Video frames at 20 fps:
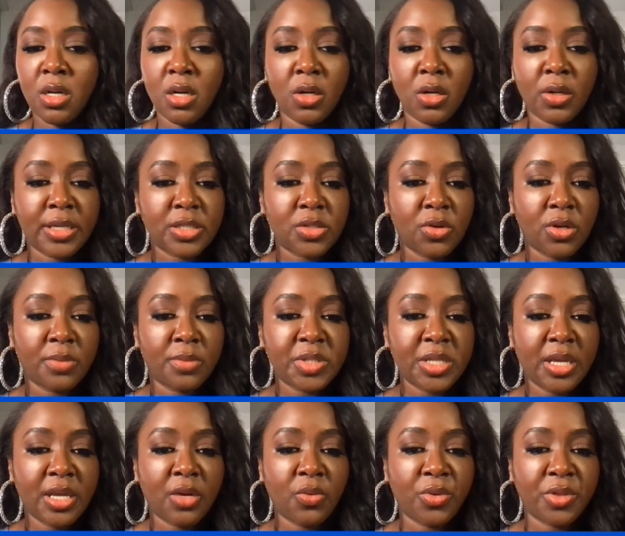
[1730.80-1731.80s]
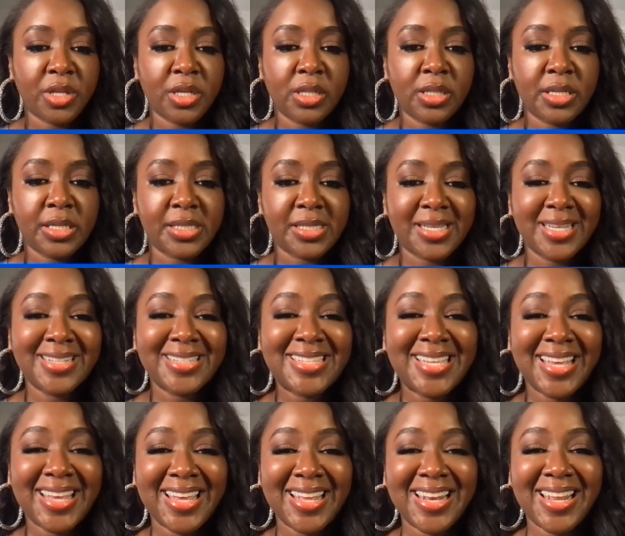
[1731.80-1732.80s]
Okay, so I'm staying with Ilia Skin
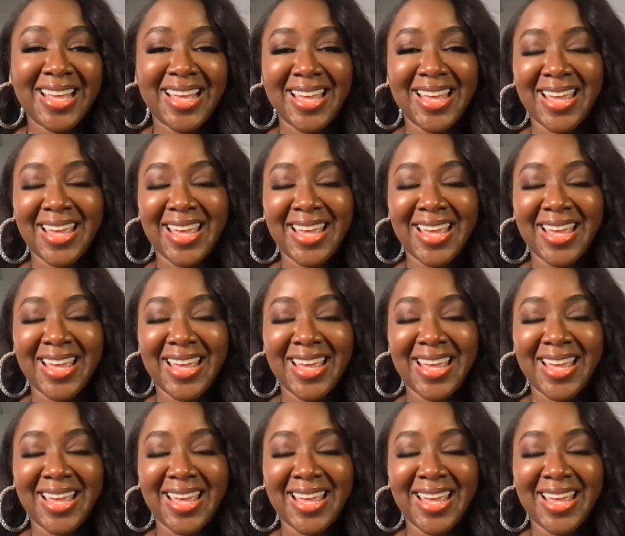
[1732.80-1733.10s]
Tint.